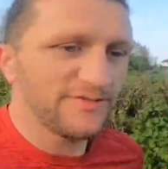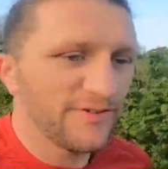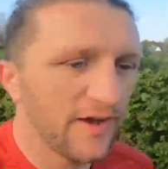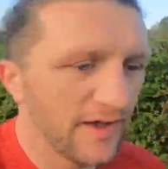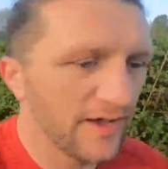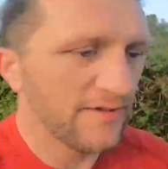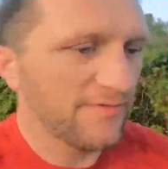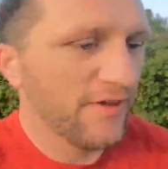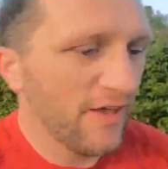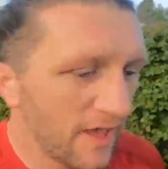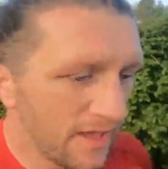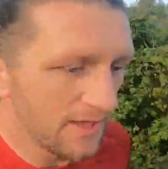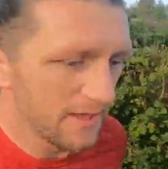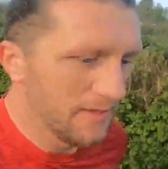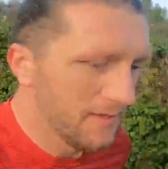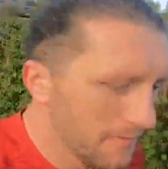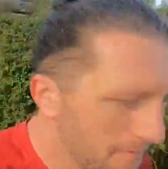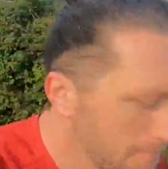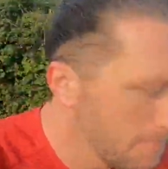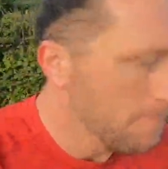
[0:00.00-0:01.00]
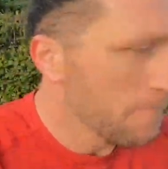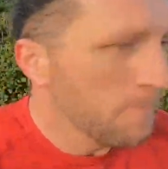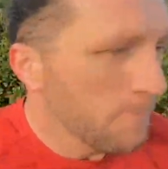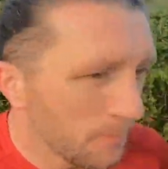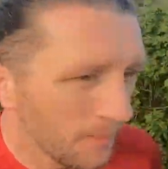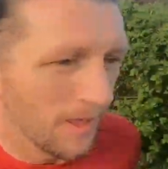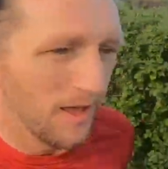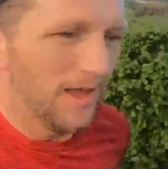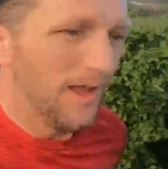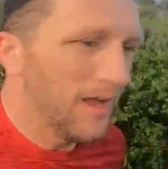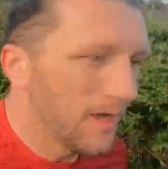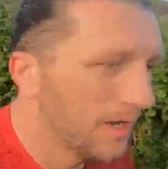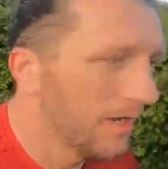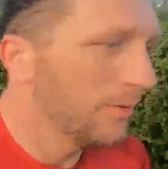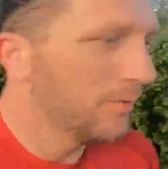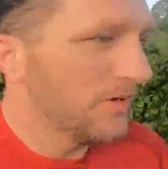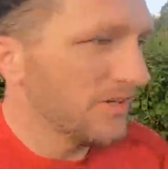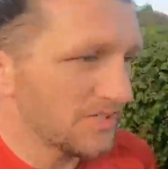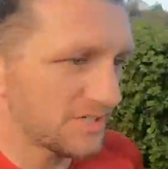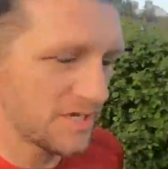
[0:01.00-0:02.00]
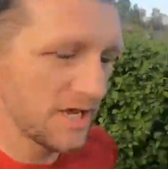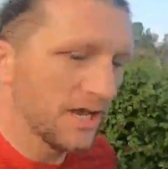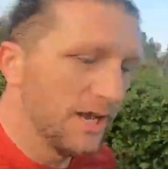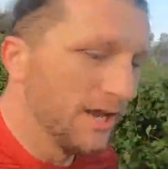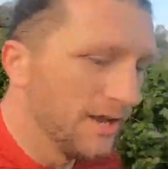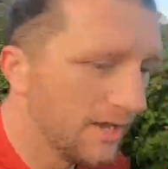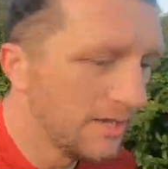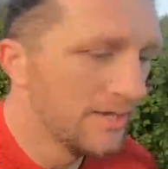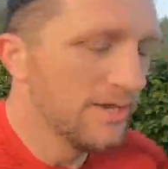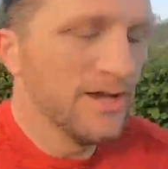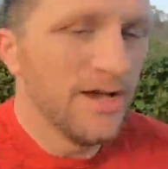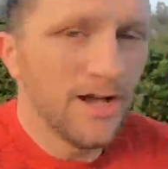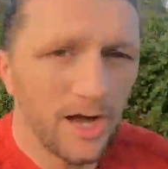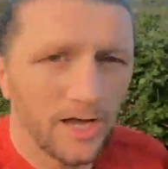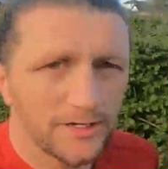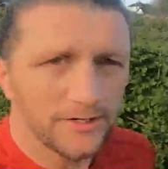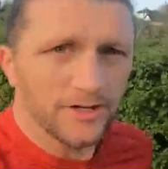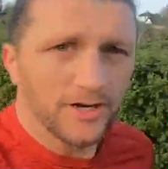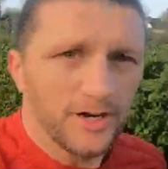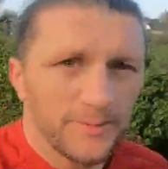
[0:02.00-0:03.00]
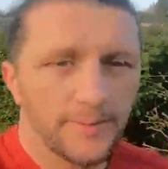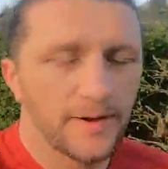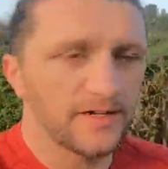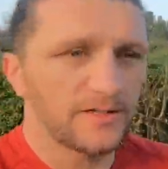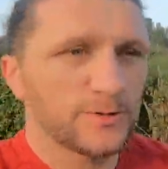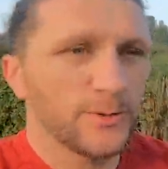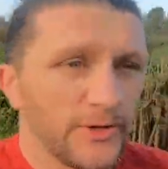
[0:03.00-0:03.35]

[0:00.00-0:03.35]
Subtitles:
5, which I got in about